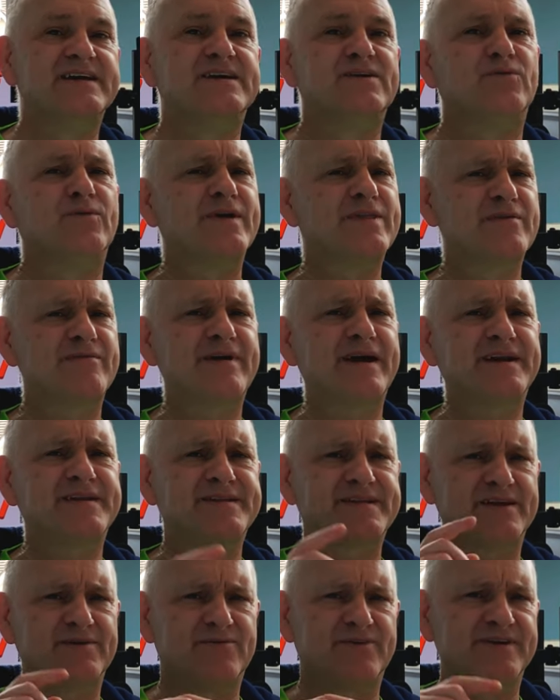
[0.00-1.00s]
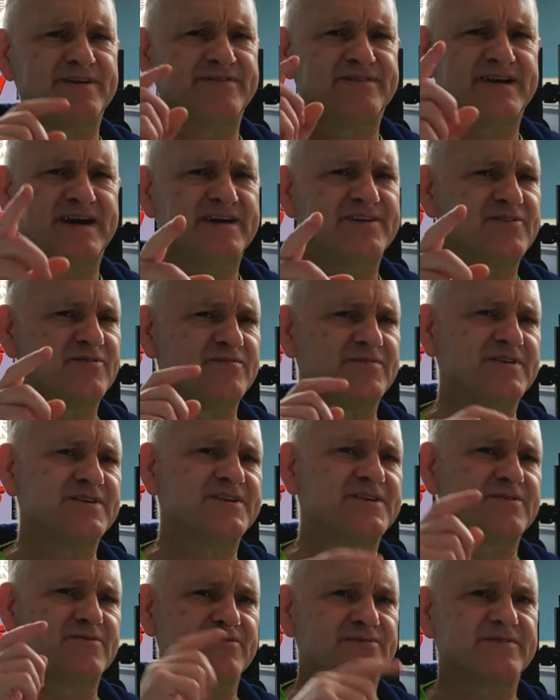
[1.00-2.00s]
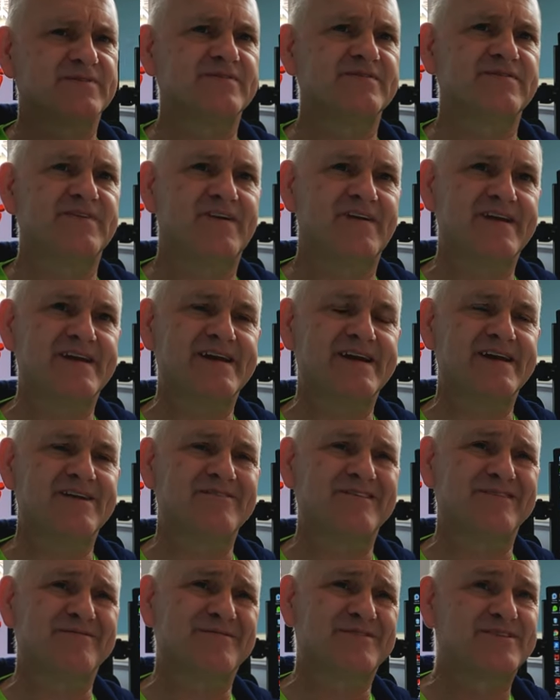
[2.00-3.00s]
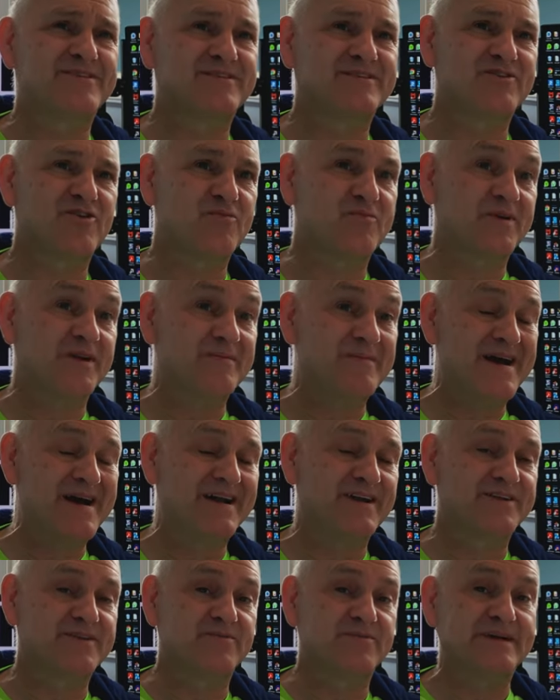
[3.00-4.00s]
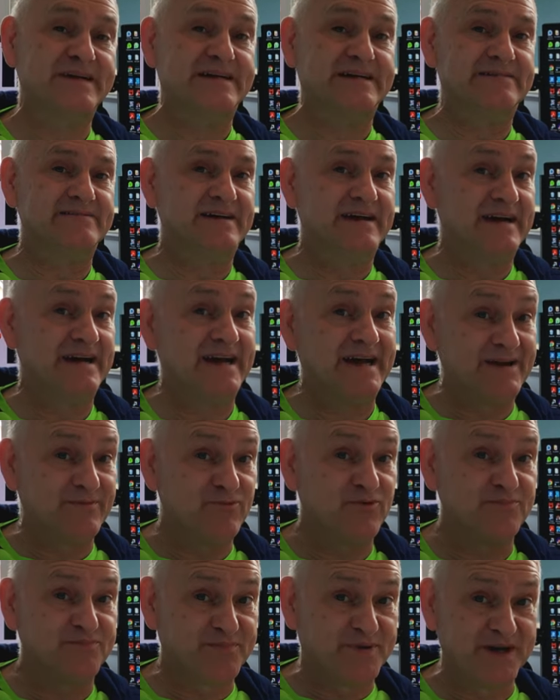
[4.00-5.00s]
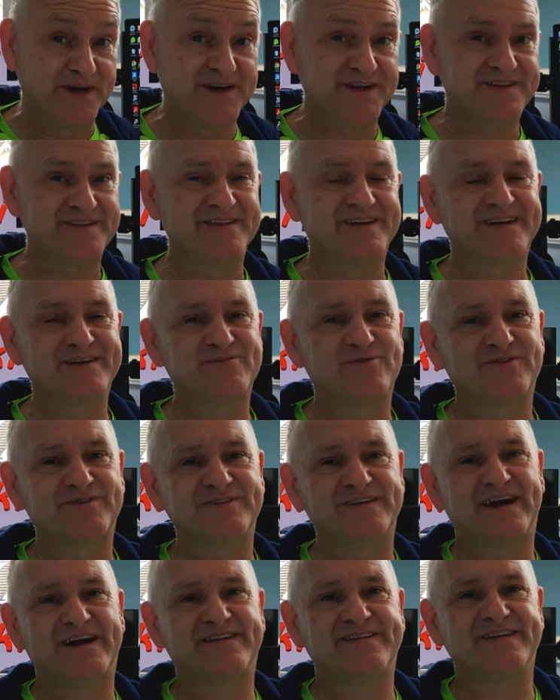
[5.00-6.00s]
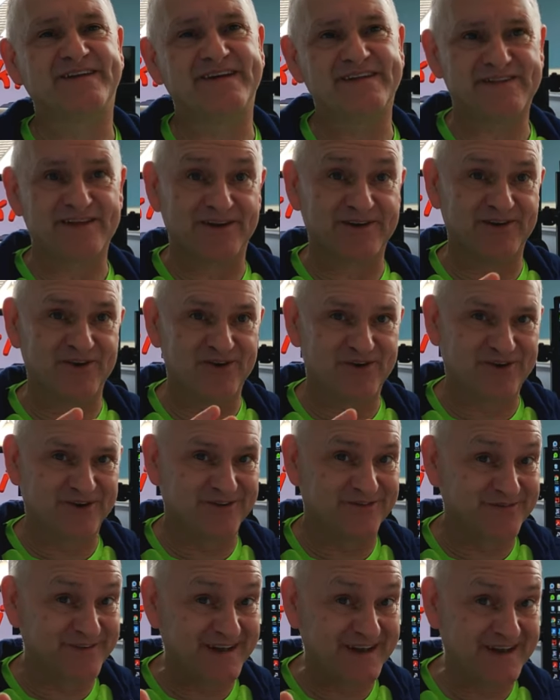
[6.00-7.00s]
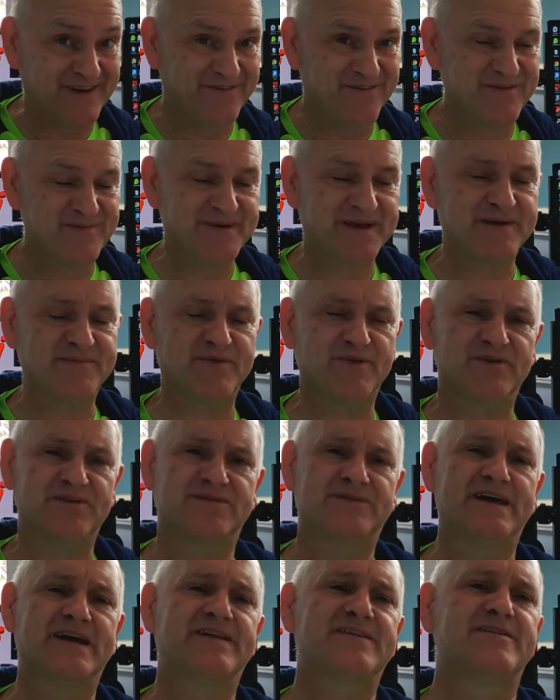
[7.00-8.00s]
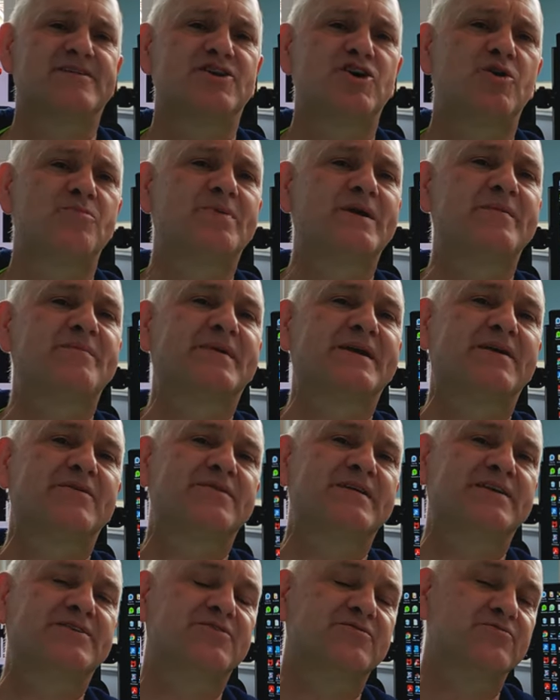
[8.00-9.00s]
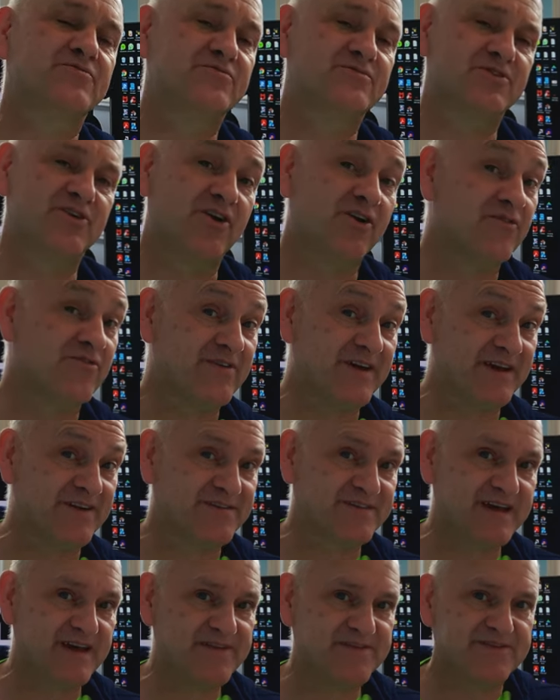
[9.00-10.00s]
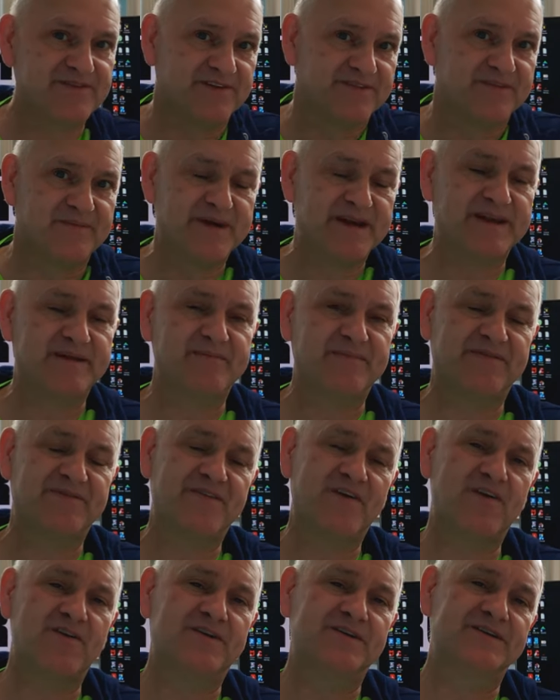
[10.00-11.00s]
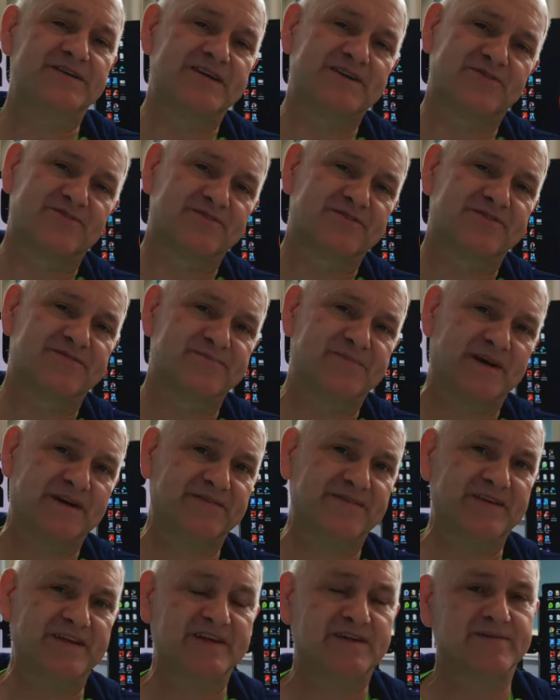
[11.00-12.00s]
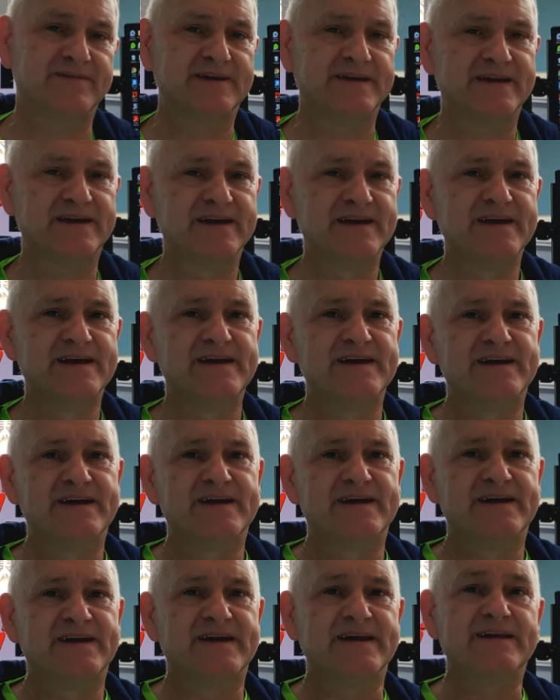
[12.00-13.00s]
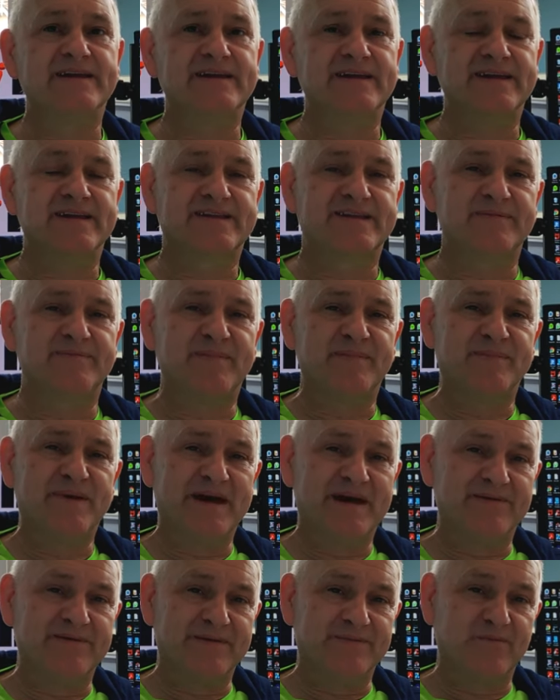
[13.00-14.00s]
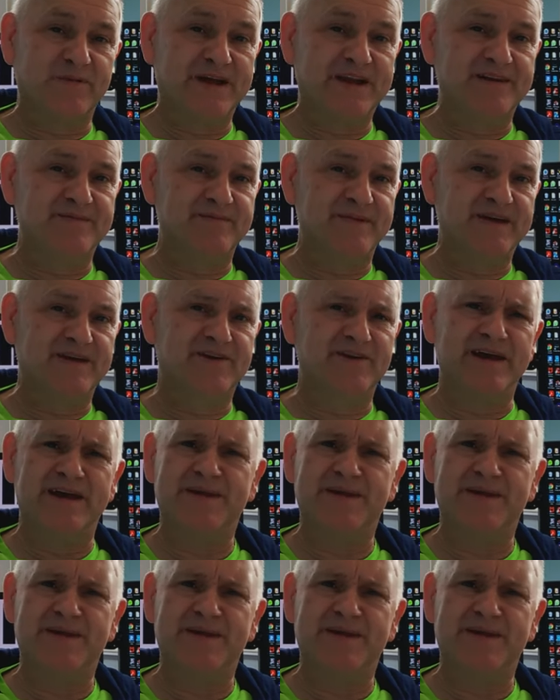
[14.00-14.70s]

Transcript: Whether I'd still want to fly something 249 grams just a couple of miles away, I personally wouldn't. I think it's a local flyer for me, but there's a lot of people out there done long range tests on the Mini before and it looked perfectly great. It needs to be better in wind because